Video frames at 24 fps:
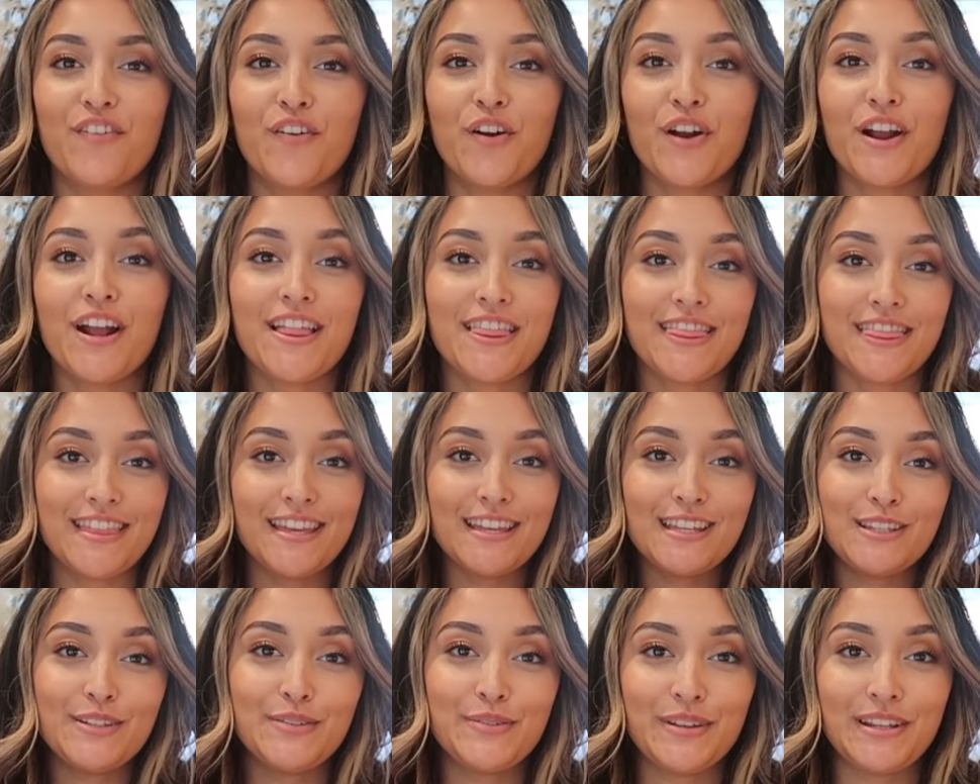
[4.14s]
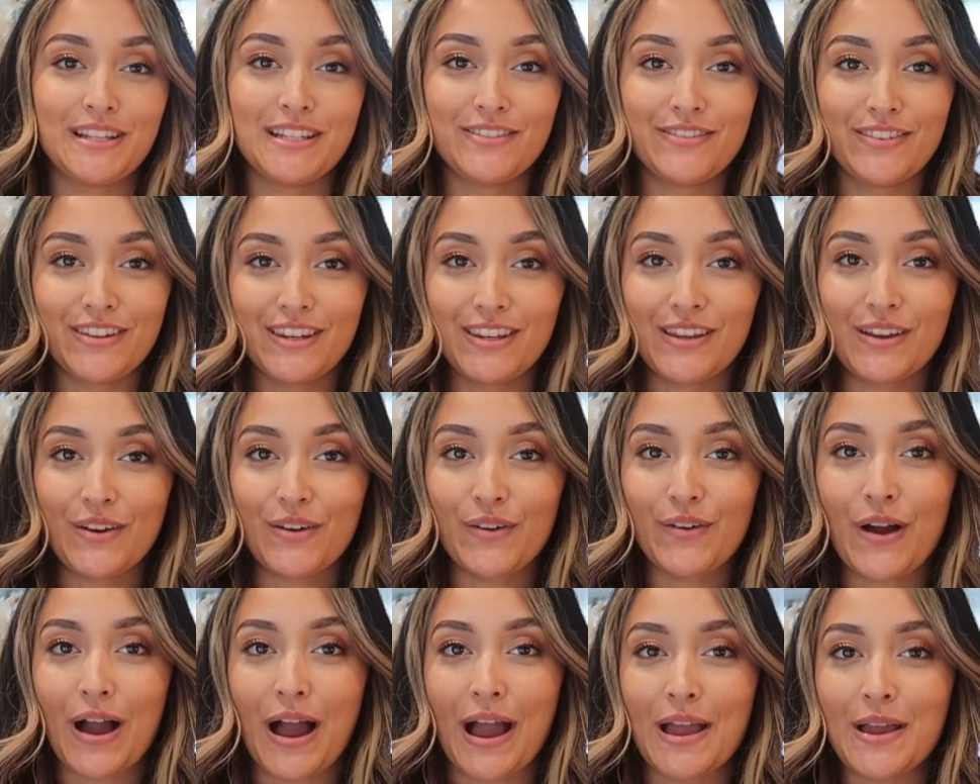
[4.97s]
For this week's video,
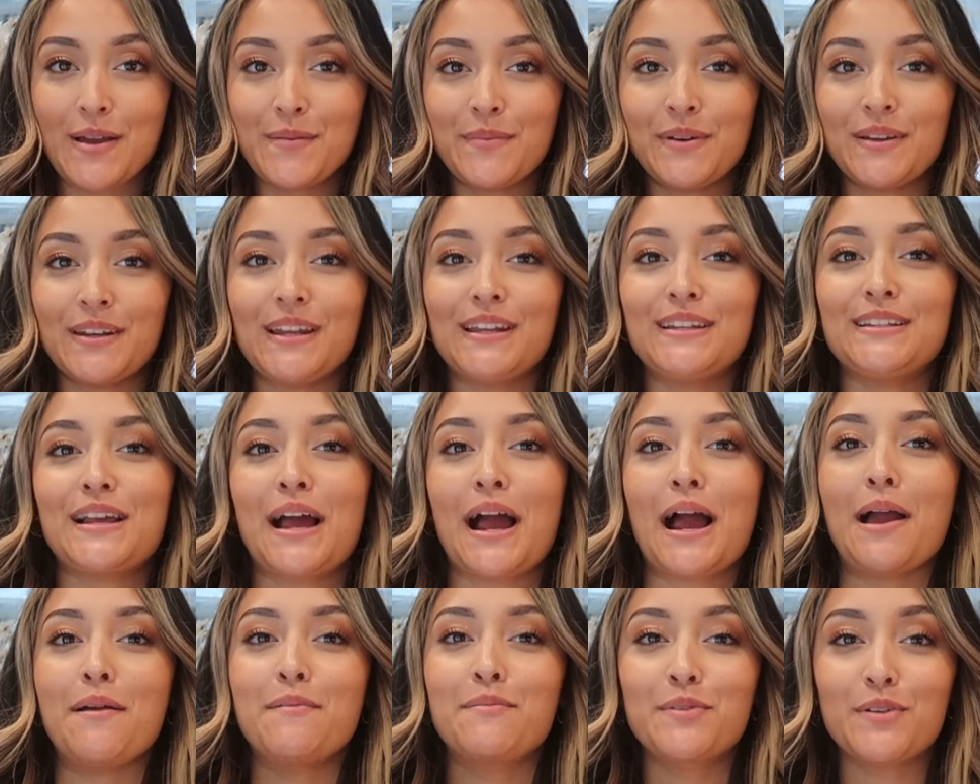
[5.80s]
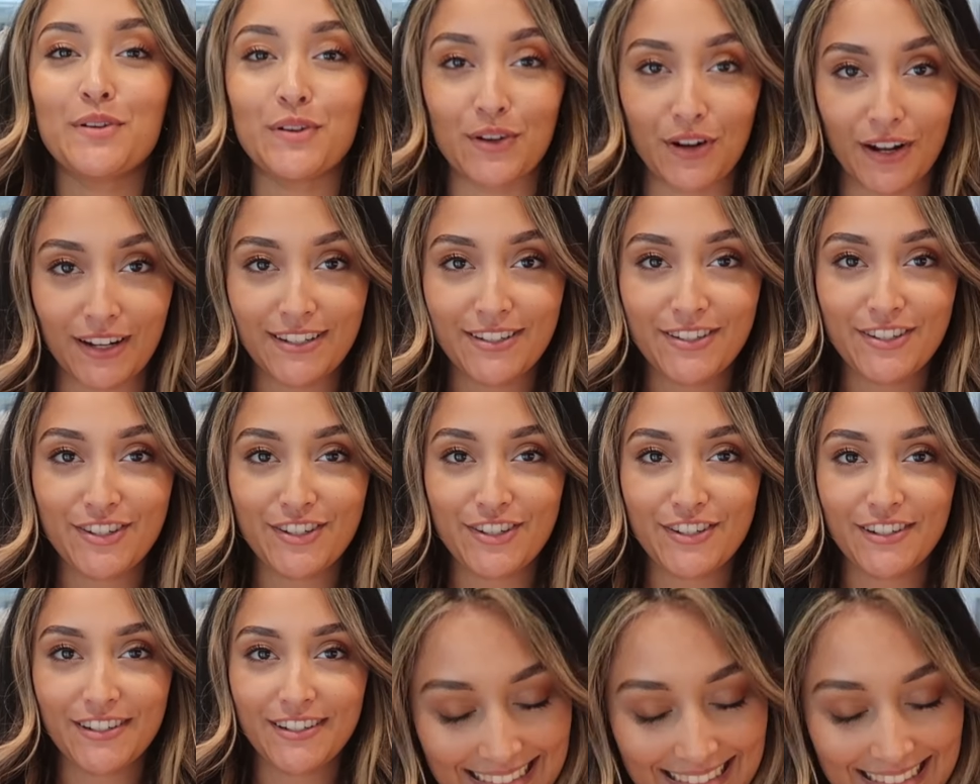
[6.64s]
I am on a time crunch.